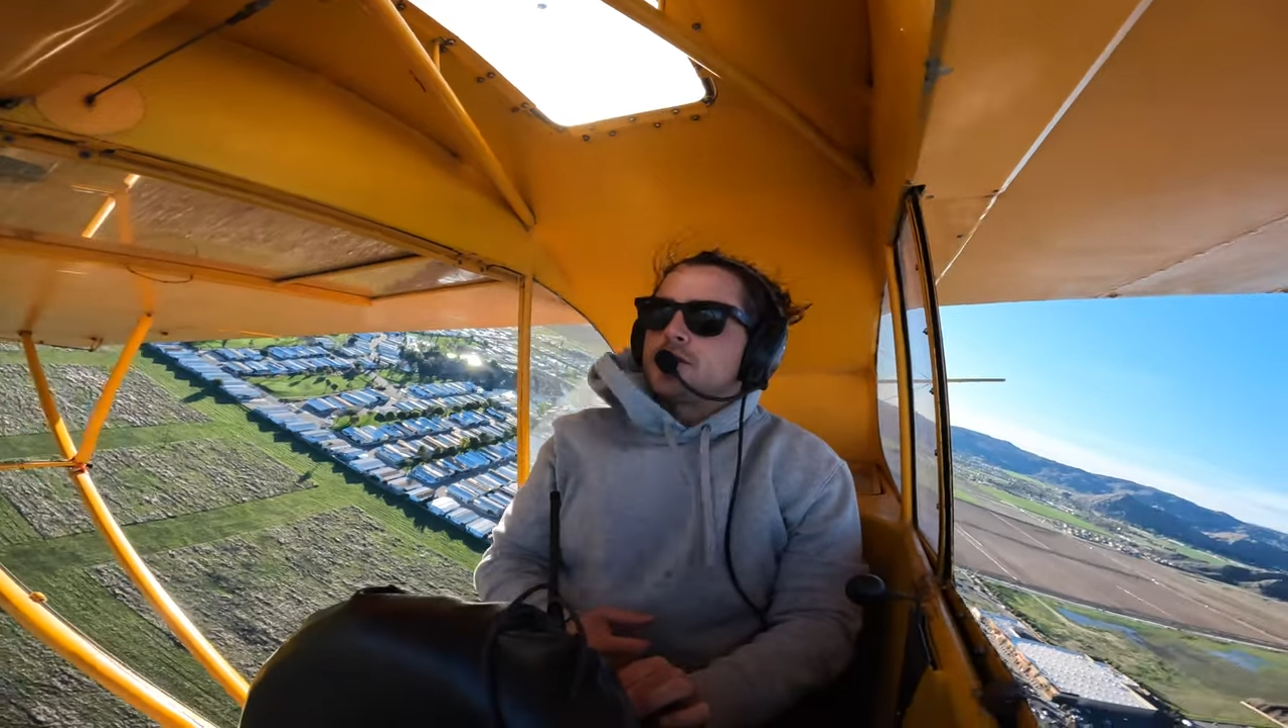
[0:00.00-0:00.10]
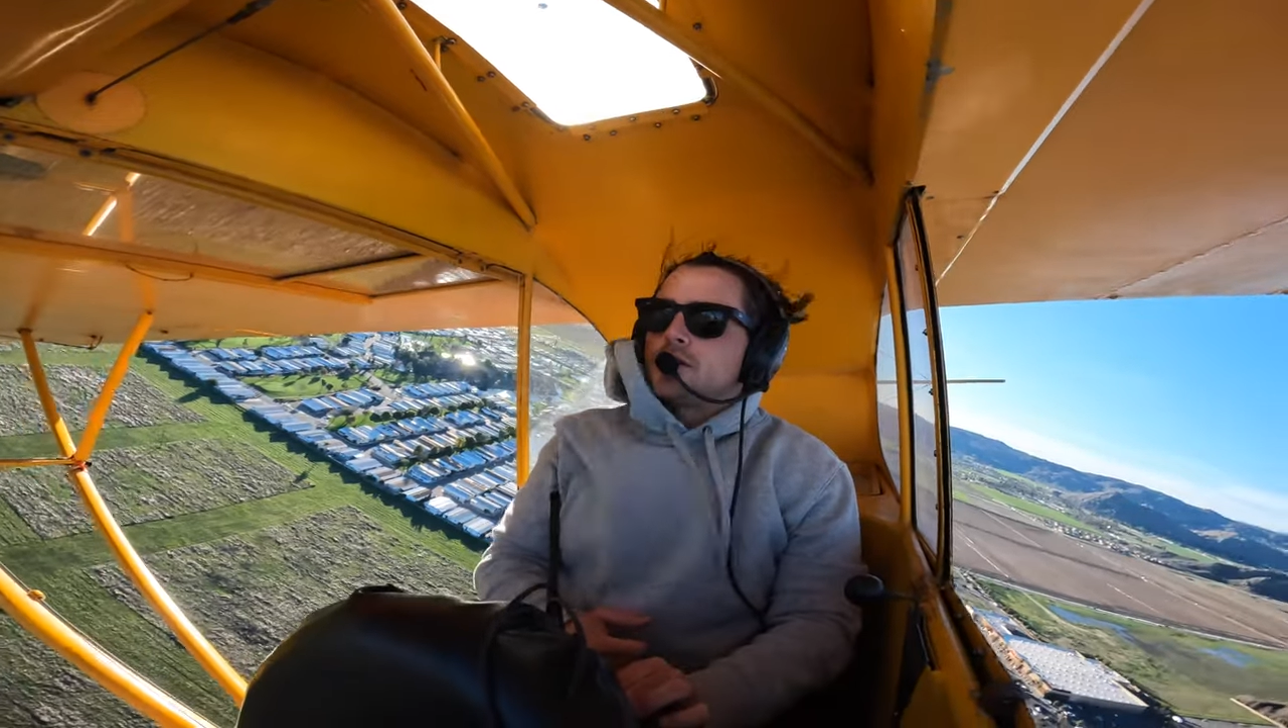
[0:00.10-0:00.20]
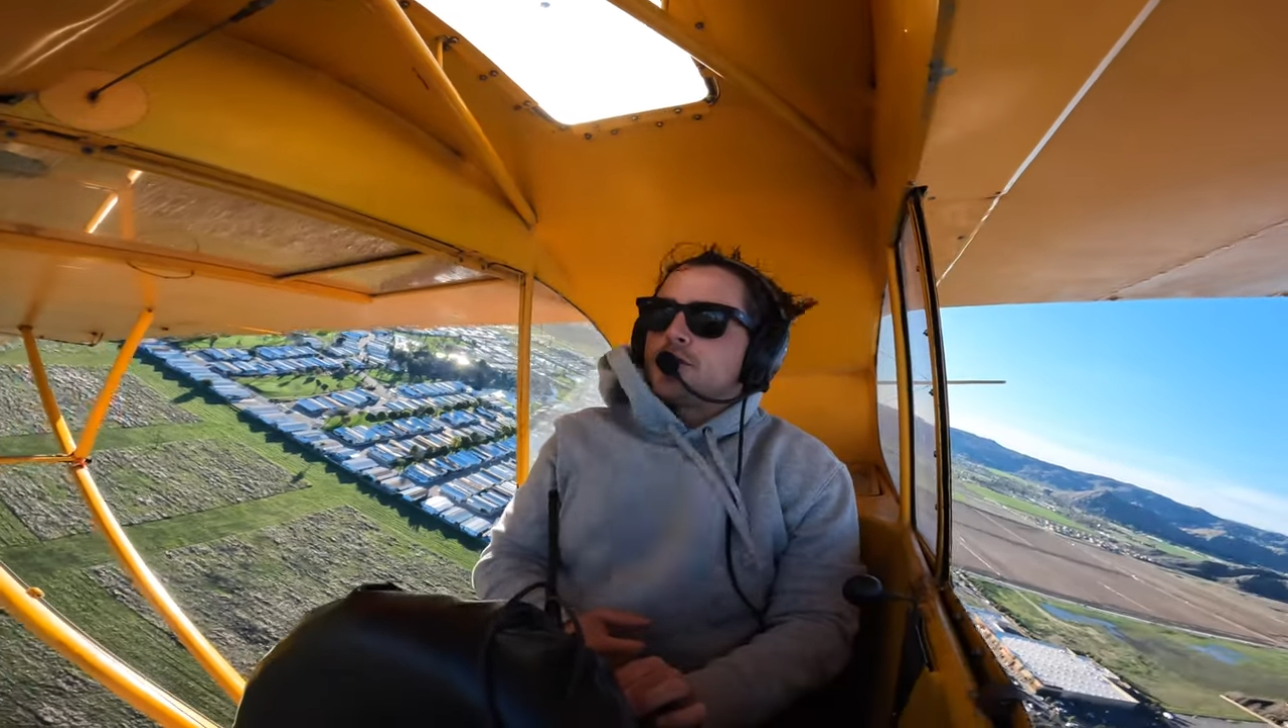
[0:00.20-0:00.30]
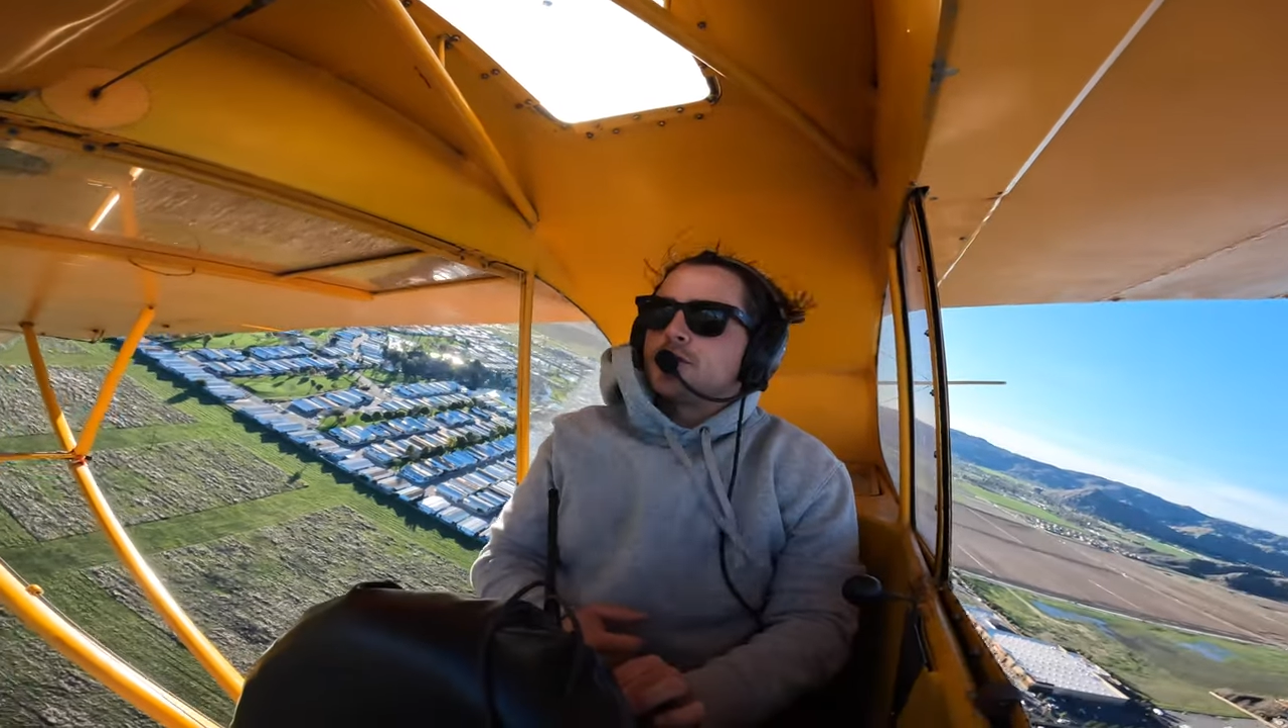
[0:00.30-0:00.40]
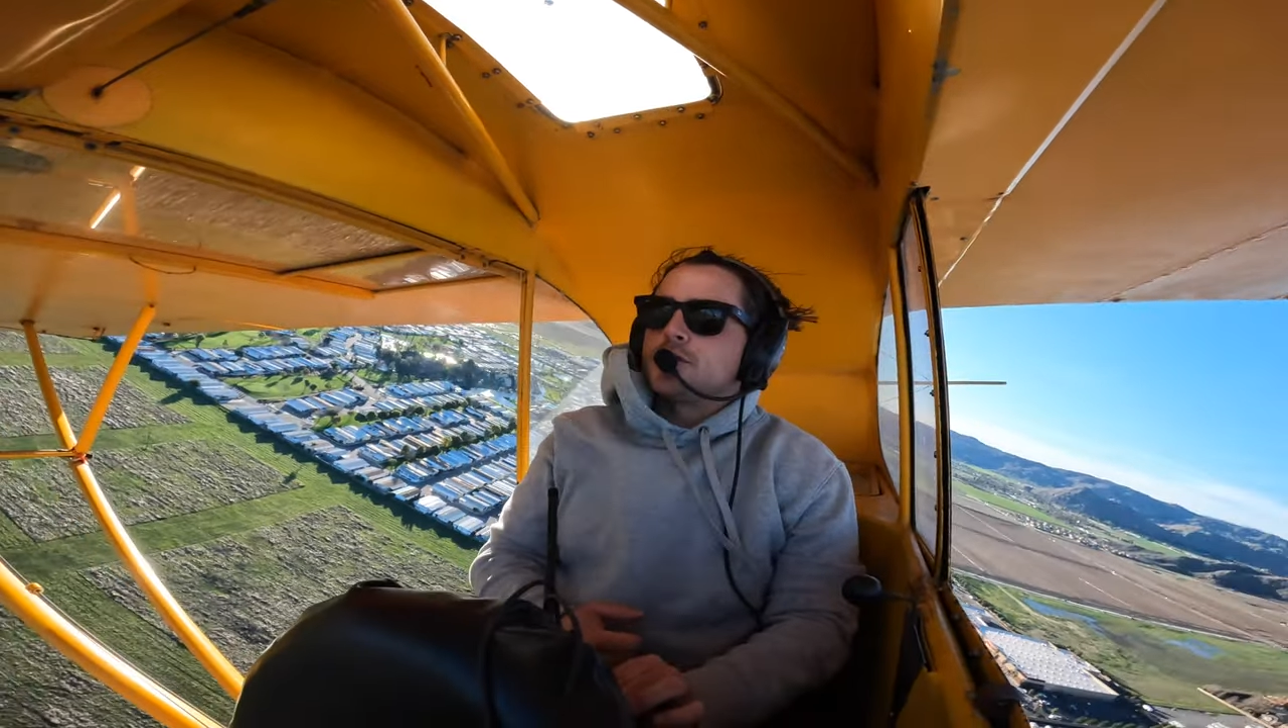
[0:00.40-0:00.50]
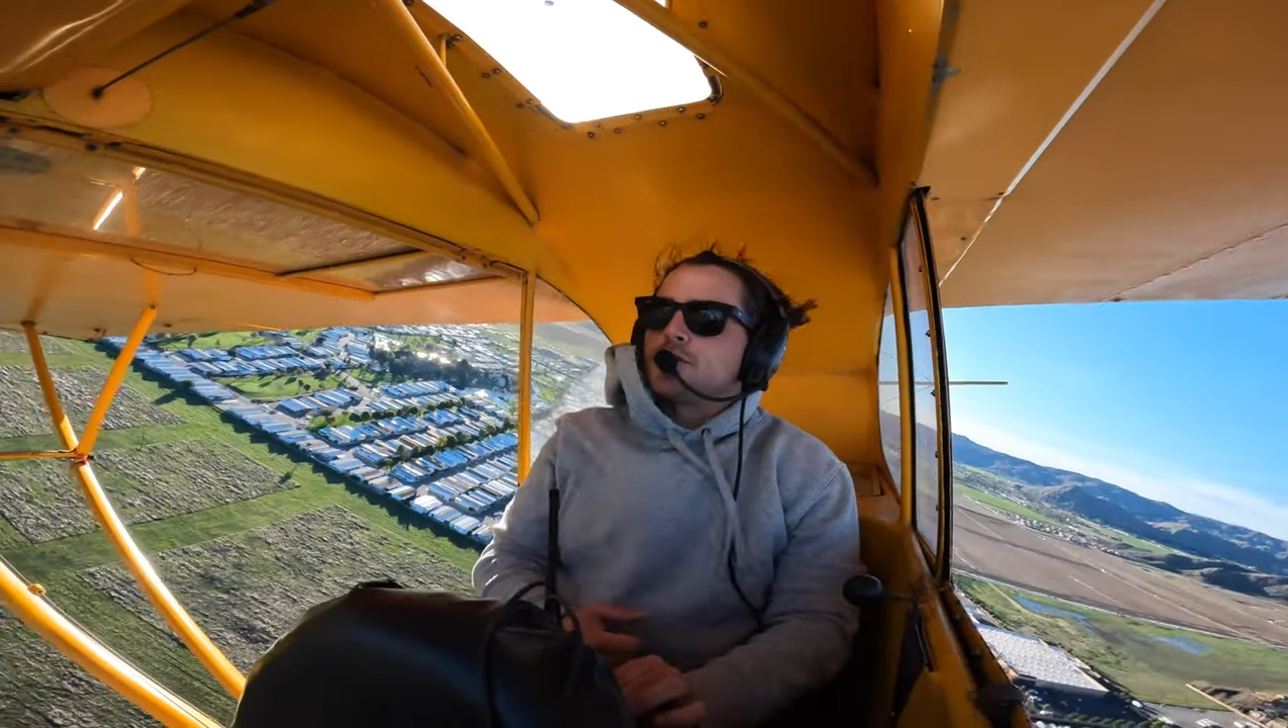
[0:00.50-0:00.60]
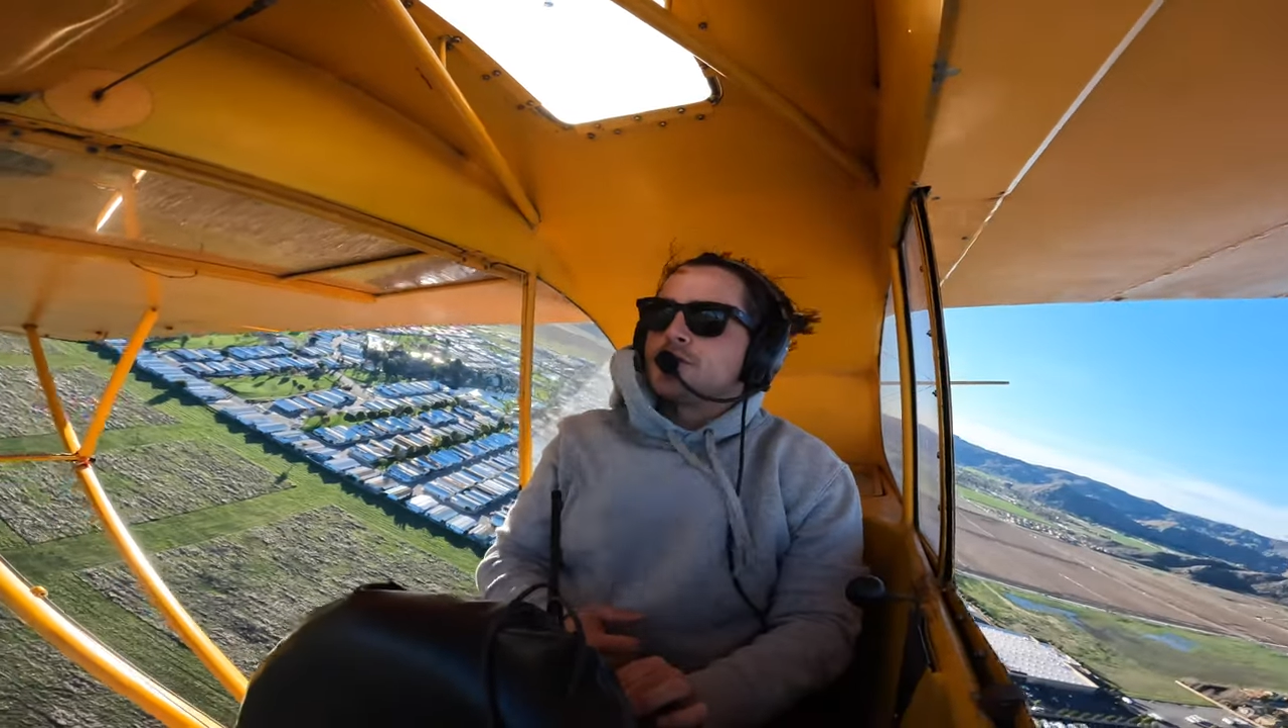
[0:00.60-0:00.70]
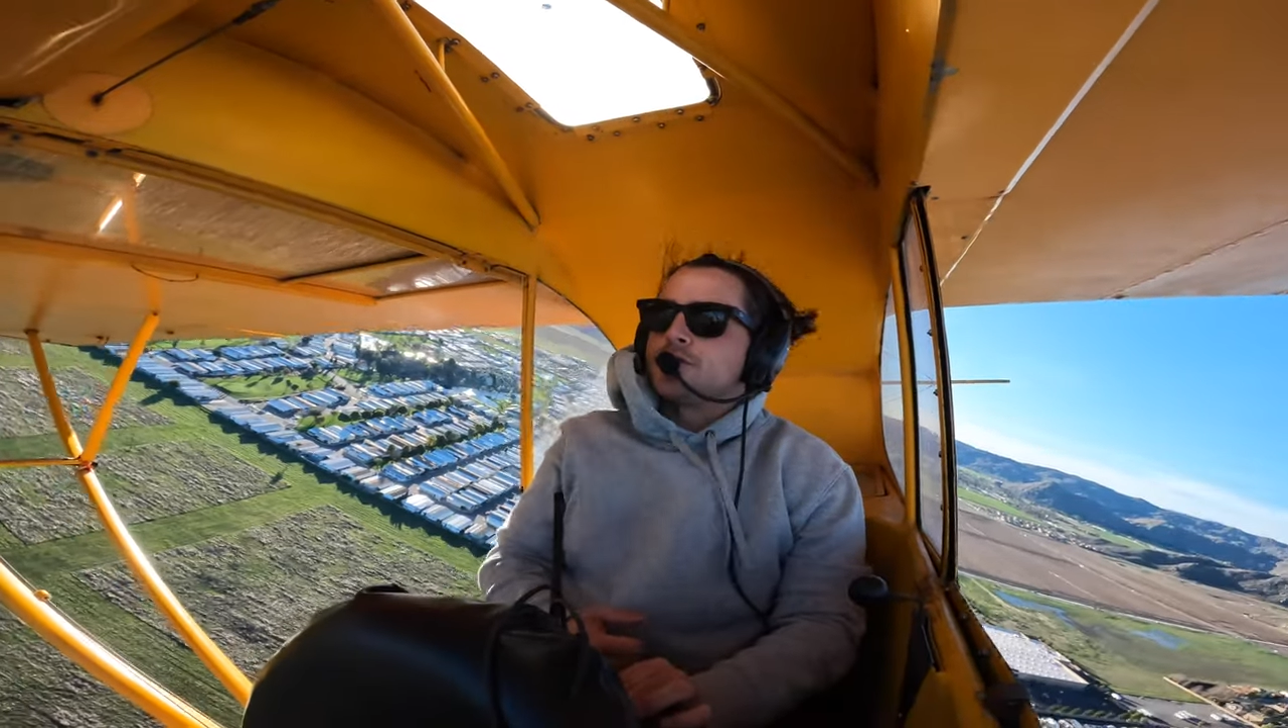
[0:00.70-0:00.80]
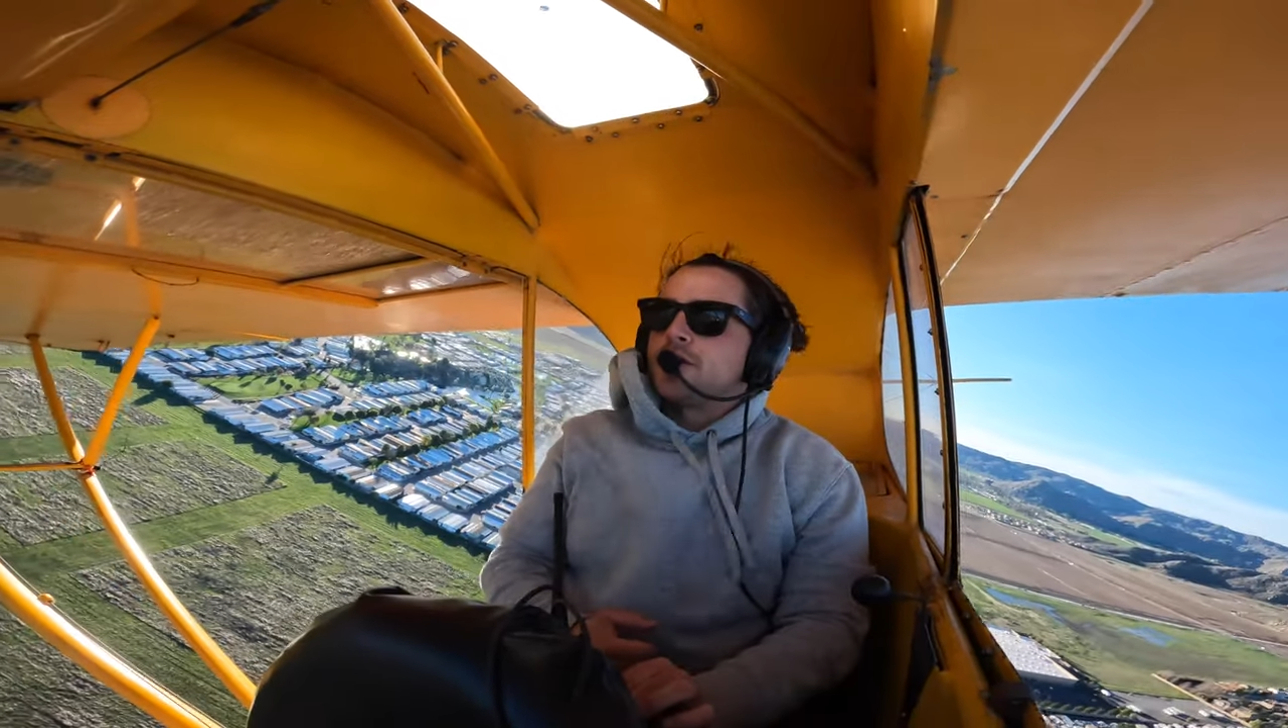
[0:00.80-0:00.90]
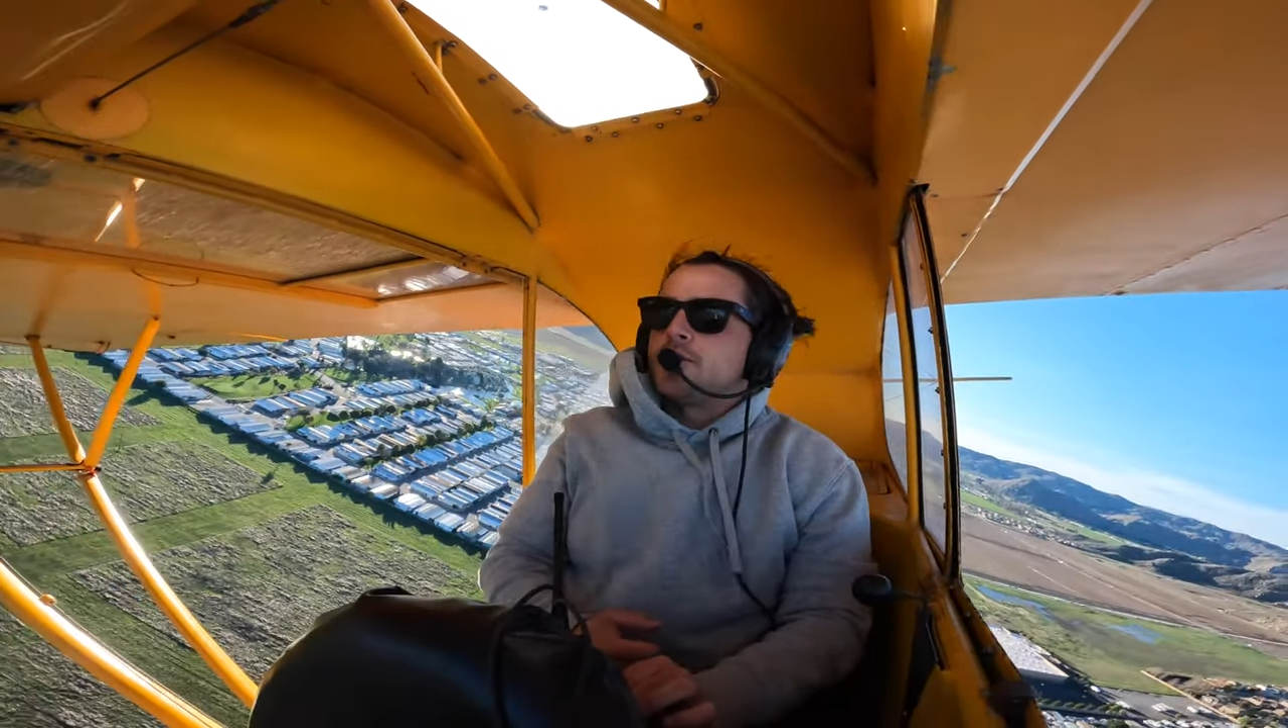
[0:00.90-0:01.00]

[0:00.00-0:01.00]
come 3375,